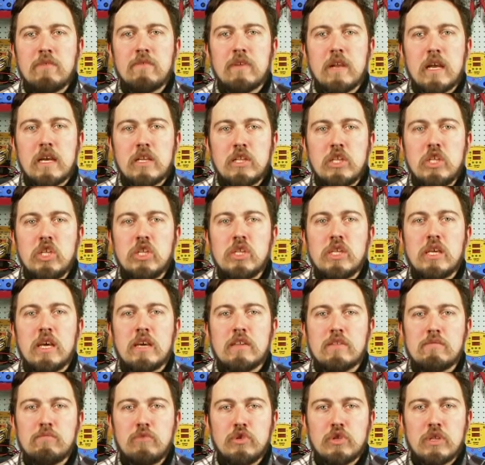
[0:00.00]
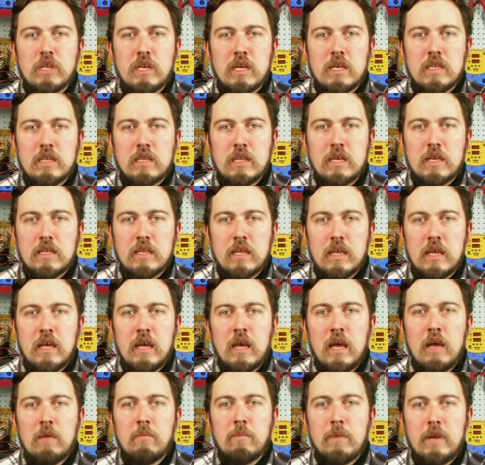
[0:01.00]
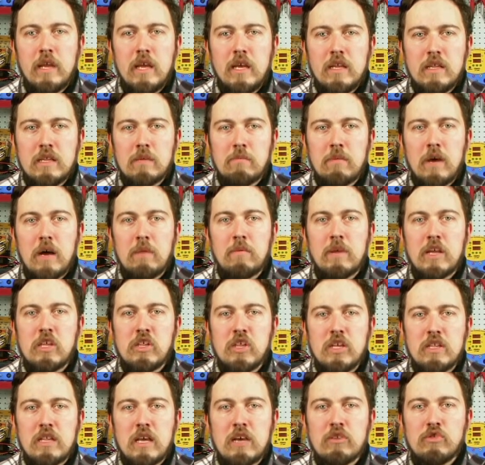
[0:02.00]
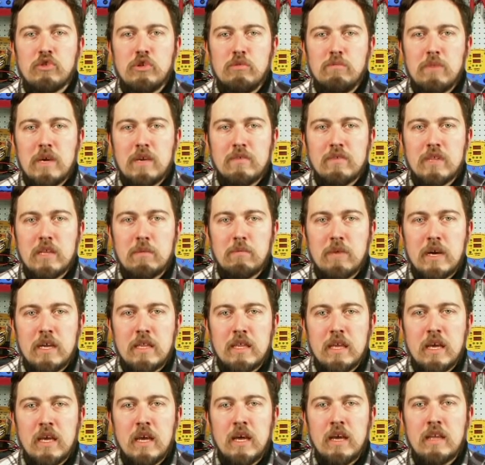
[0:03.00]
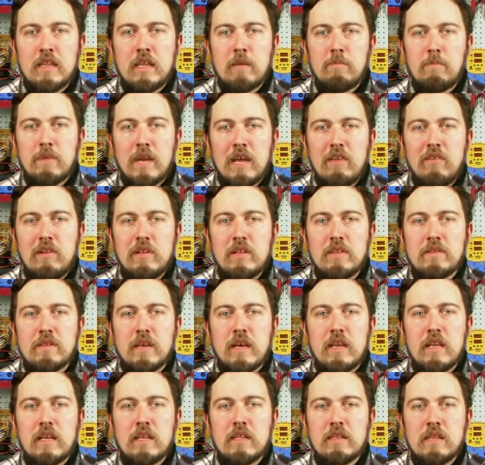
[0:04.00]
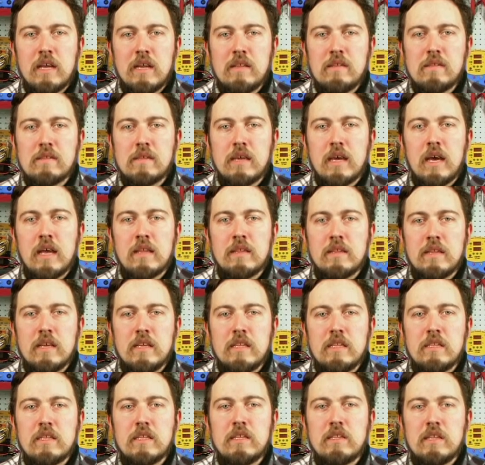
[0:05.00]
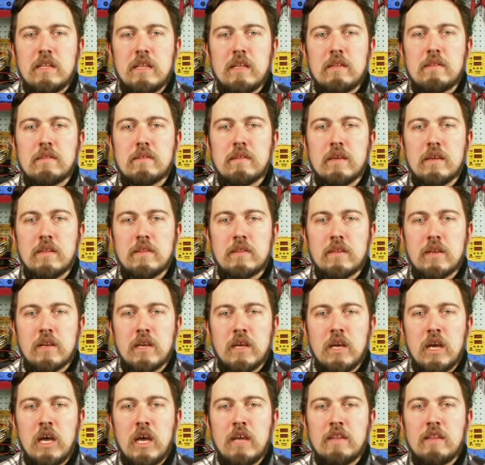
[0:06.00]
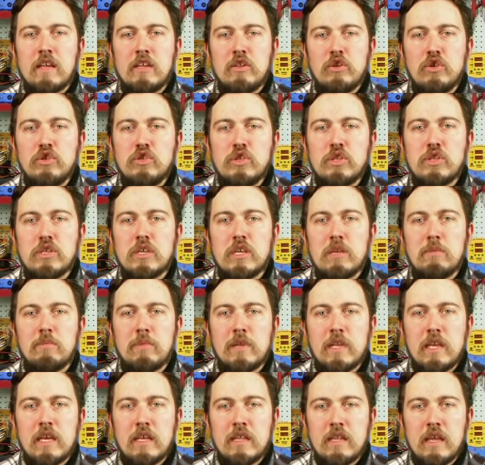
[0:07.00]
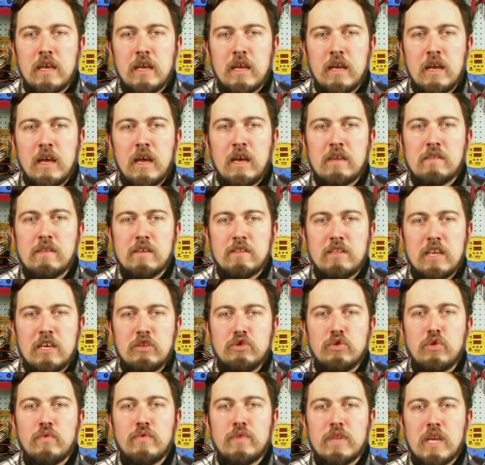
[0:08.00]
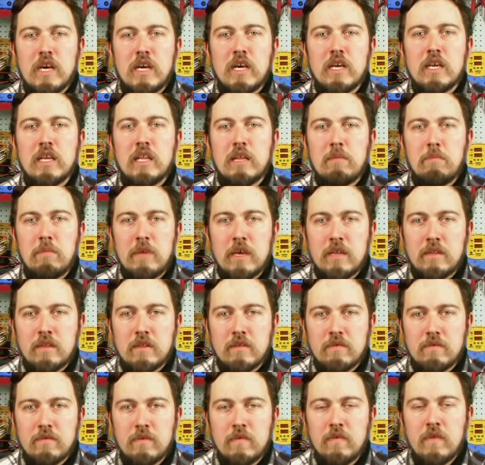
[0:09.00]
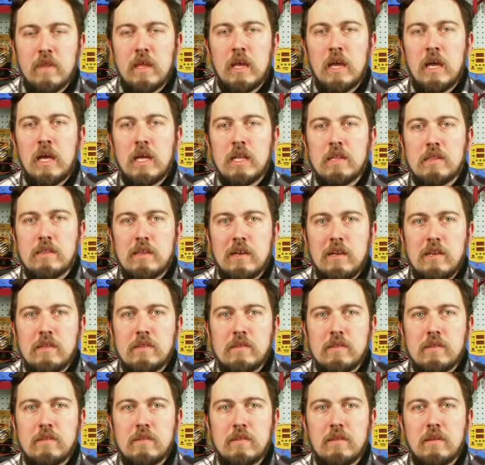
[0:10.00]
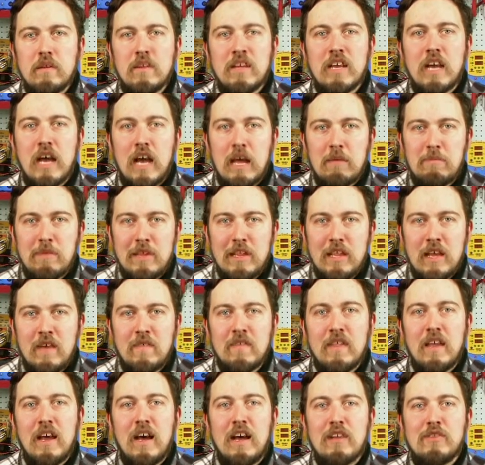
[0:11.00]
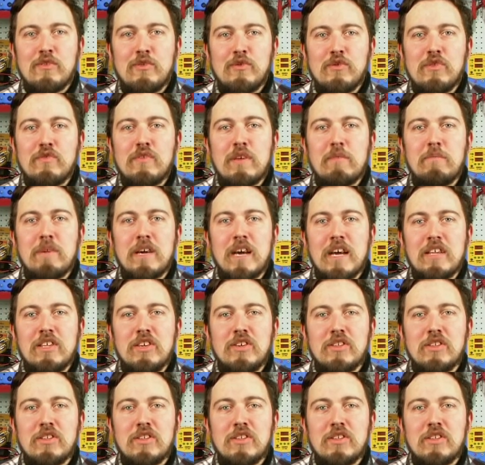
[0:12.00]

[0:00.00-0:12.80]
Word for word: the antenna, paying special attention to the proper orientation of the antenna to the television center. Check whether it is firmly attached, whether all elements are tightened, check integrity of the cable,